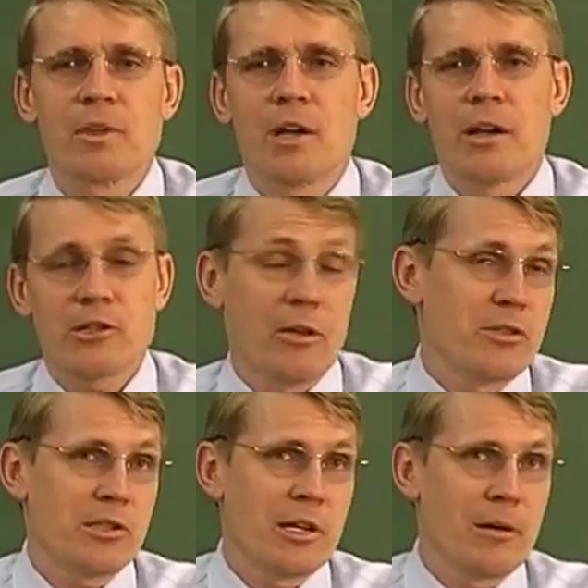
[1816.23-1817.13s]
Actually, it was
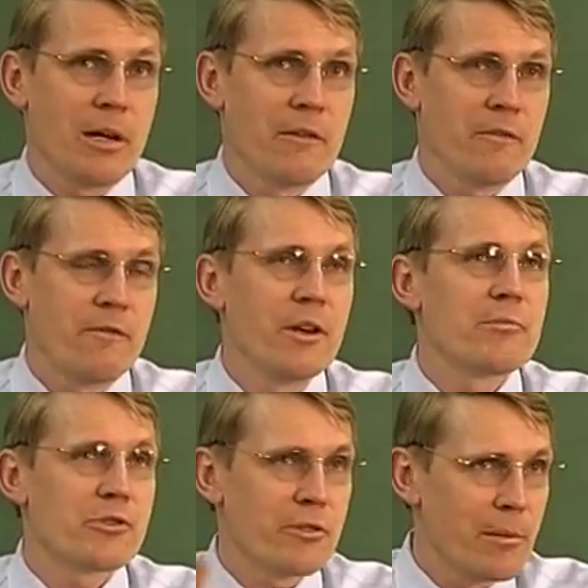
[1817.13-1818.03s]
just a film
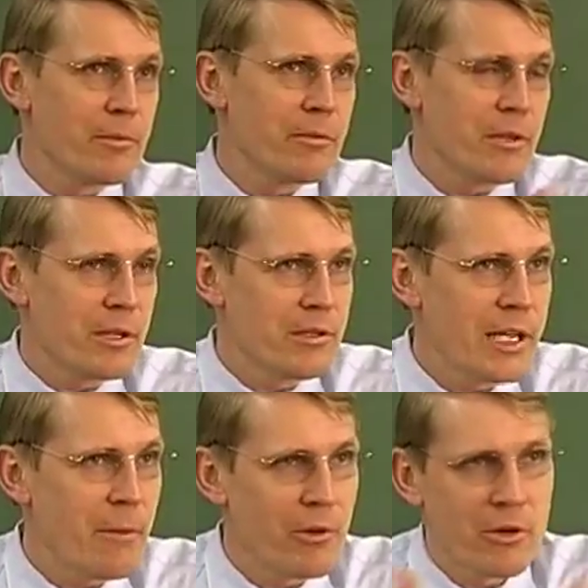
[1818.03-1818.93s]
strip with a
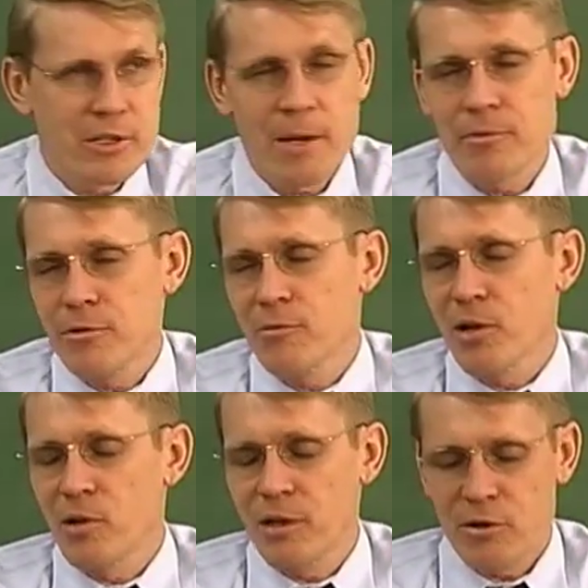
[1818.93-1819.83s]
tape
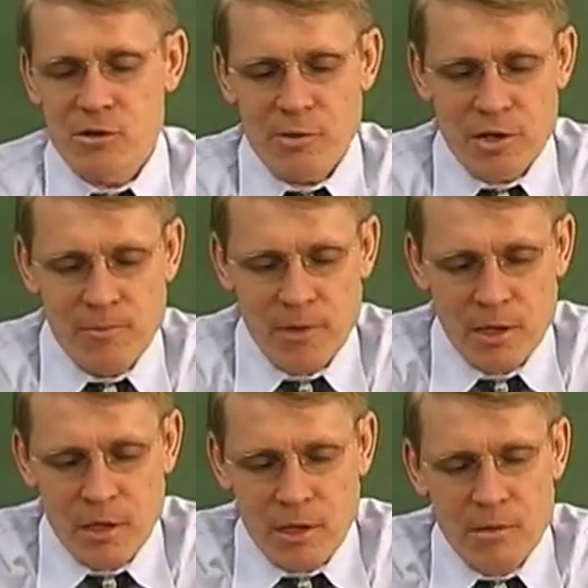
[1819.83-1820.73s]
recording that goes with it
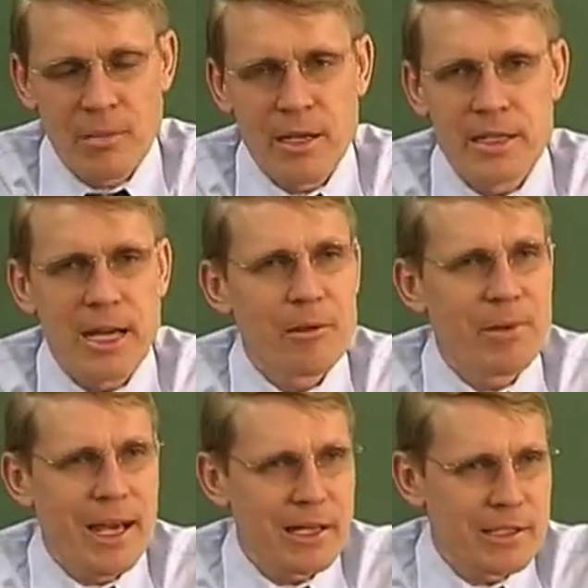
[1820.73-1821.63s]
by Don
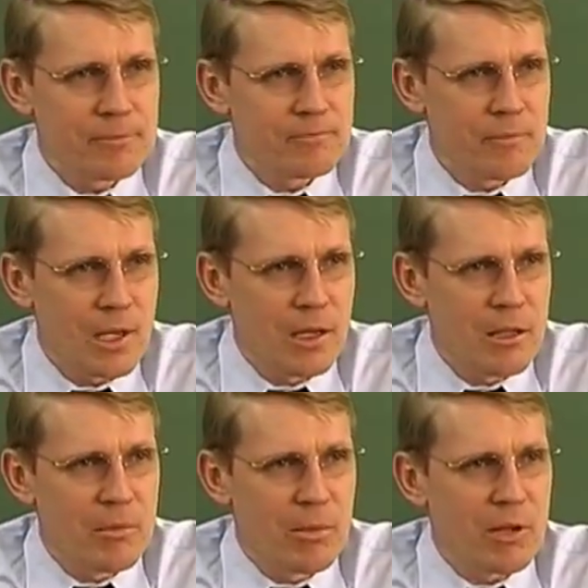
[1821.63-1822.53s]
Patton, The
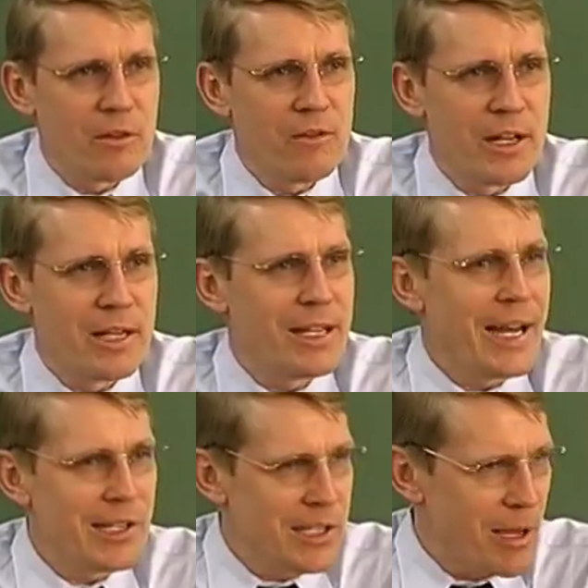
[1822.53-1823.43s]
Biblical Flood and the
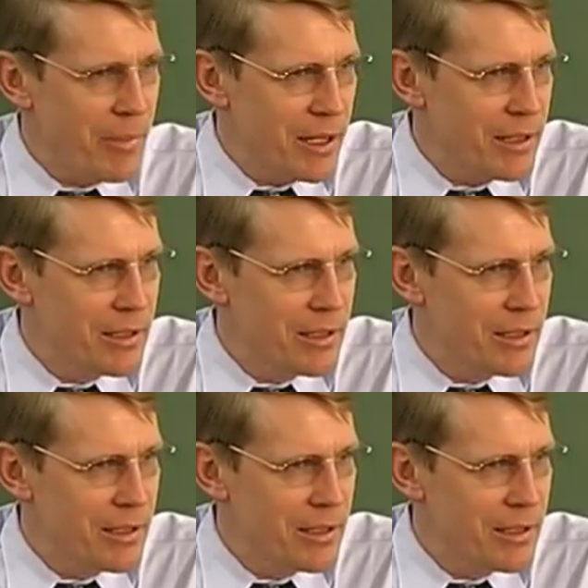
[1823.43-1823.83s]
Ice Epic.